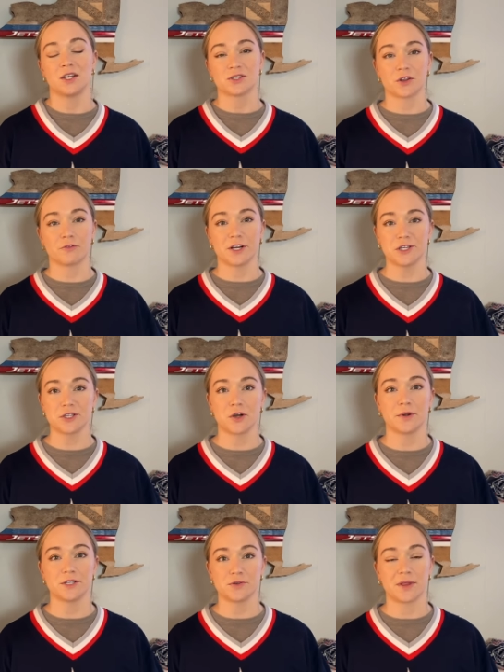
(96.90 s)
So the Rangers go
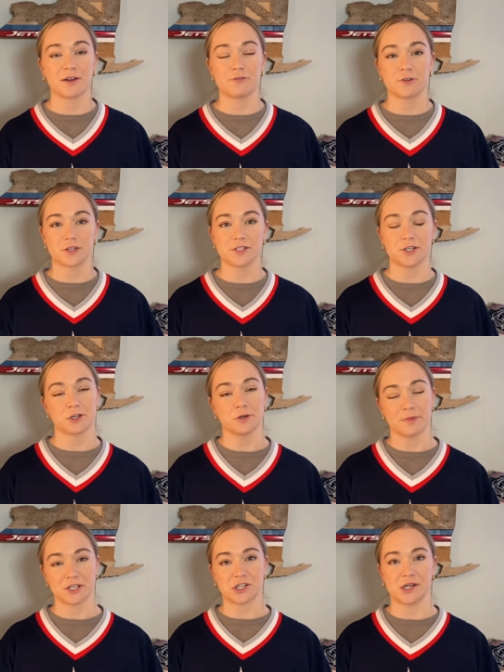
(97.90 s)
into that first
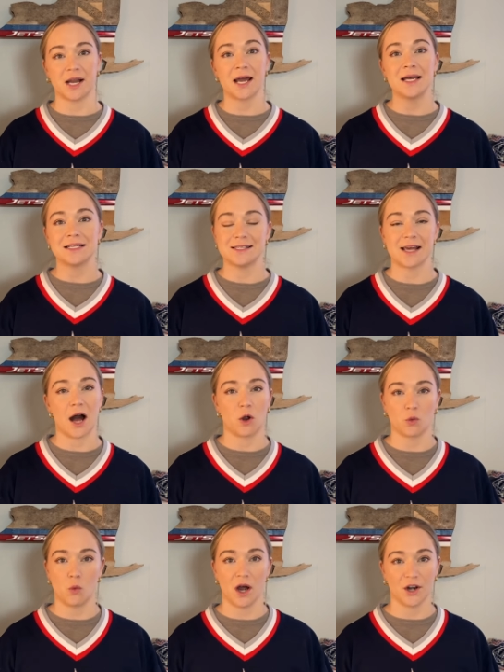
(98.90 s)
intermission
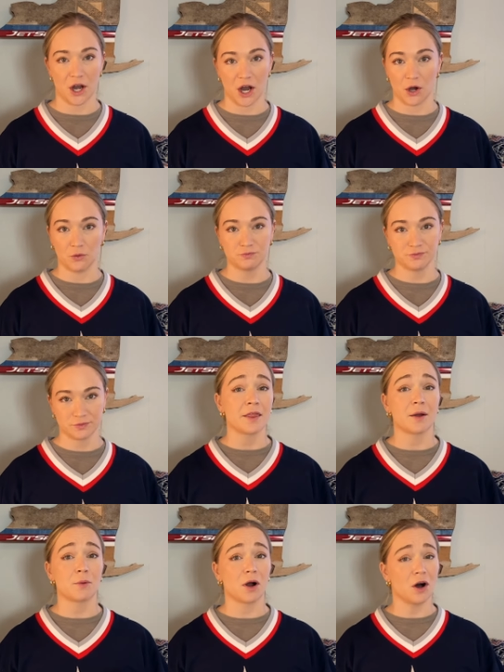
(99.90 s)
down 1-0.
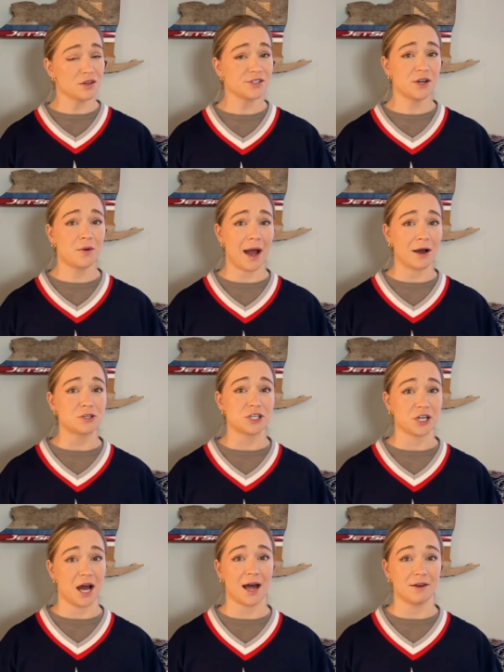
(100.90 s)
They were also
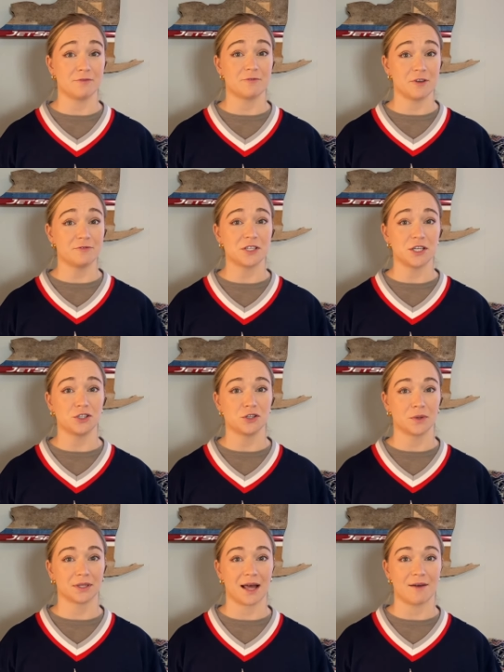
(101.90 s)
outshot
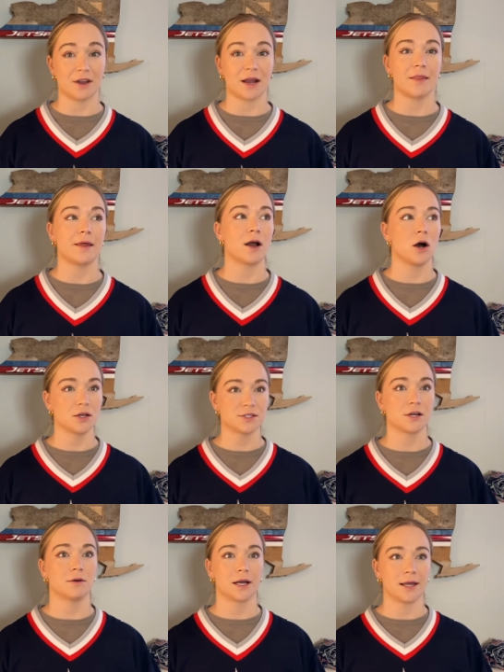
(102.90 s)
15-11, and they
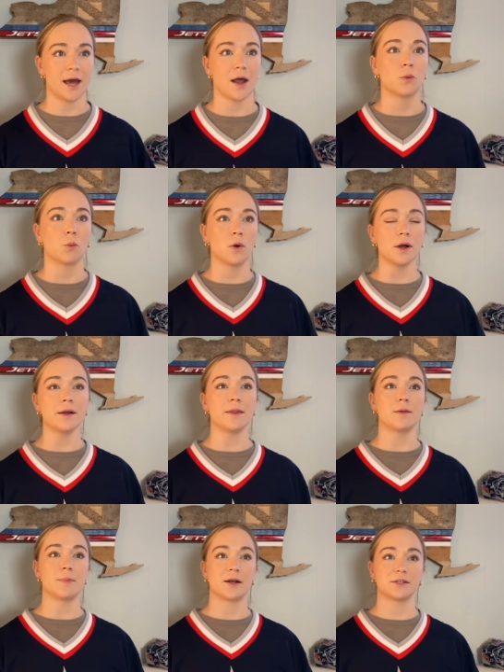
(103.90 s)
also, again, were in
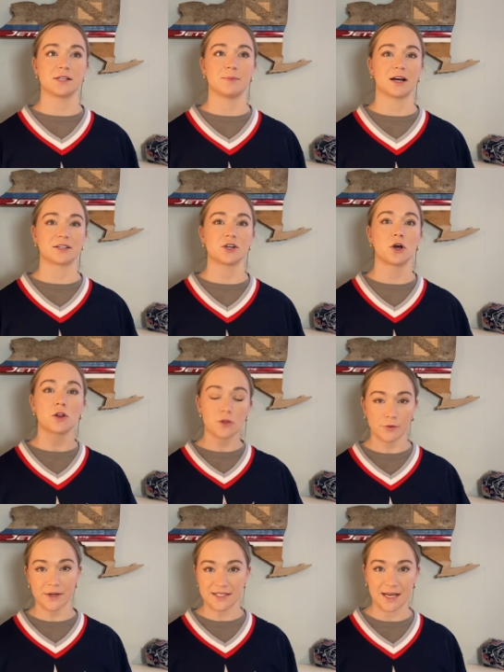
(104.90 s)
the penalty box
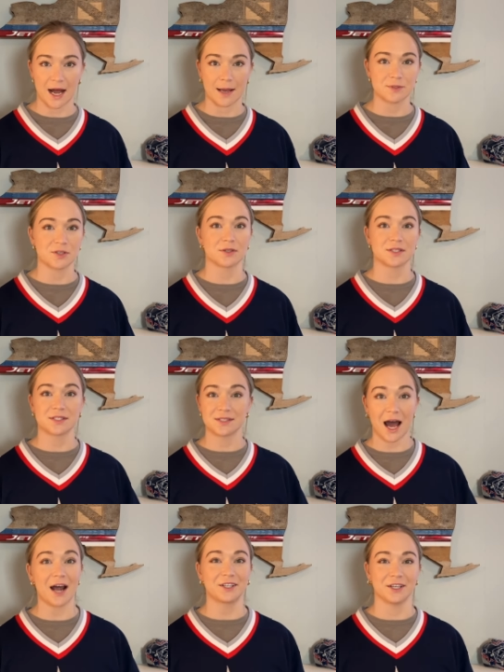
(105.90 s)
three times, so it's
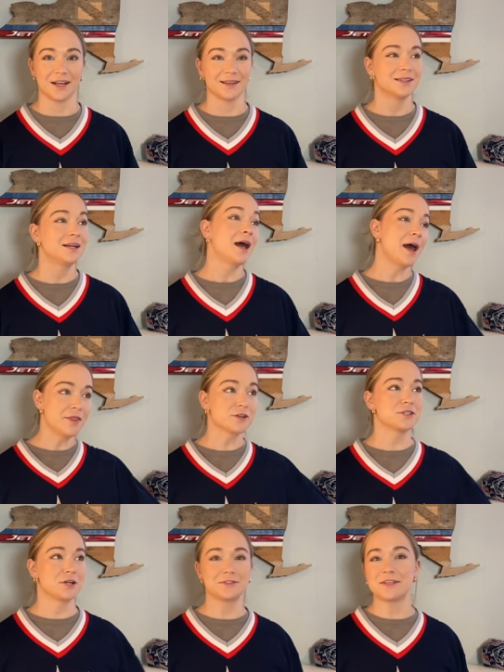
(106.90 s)
not good. And
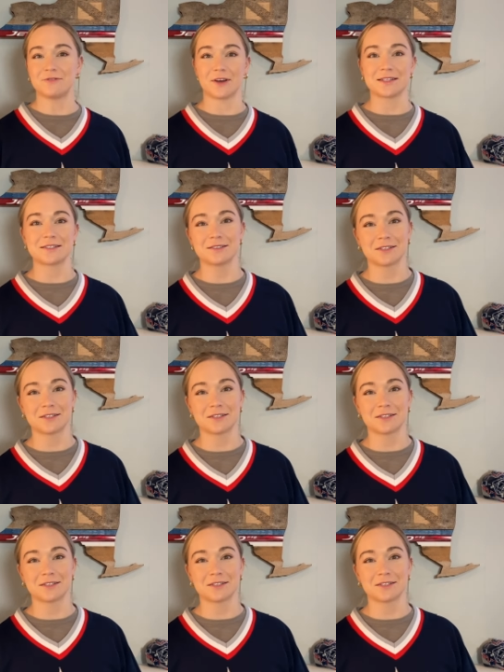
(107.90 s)
there's no defense.